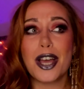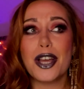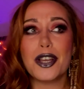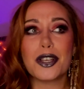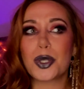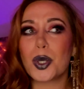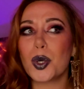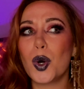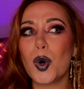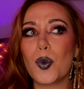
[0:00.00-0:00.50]

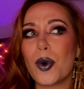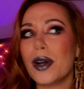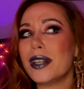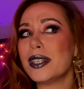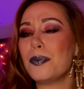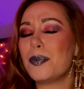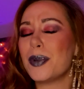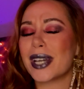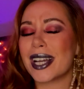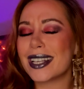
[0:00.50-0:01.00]
So it
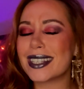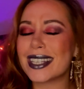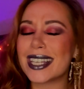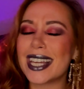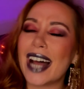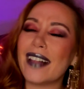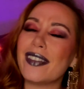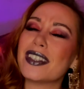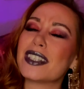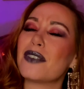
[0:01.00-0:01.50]
wasn't because he
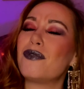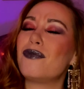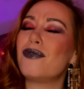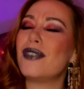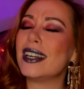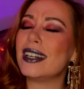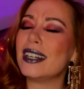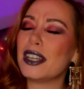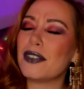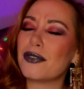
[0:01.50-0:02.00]
had this
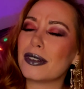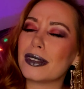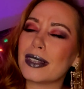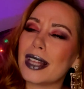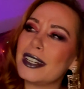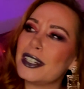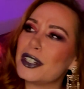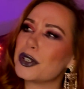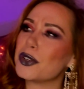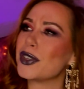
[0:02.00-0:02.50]
affinity for
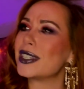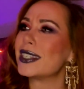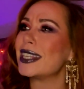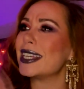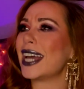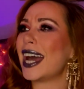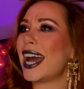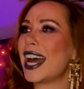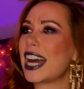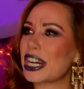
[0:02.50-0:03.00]
London or this
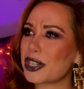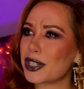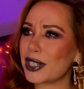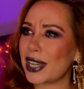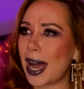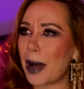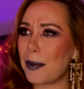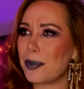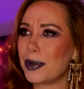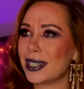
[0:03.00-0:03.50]
thing actually
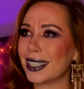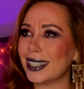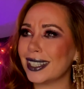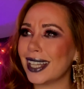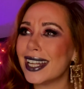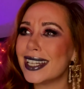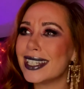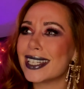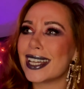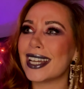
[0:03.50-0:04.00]
happened in
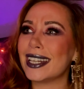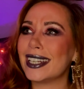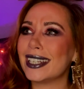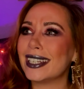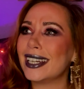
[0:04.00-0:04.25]
London.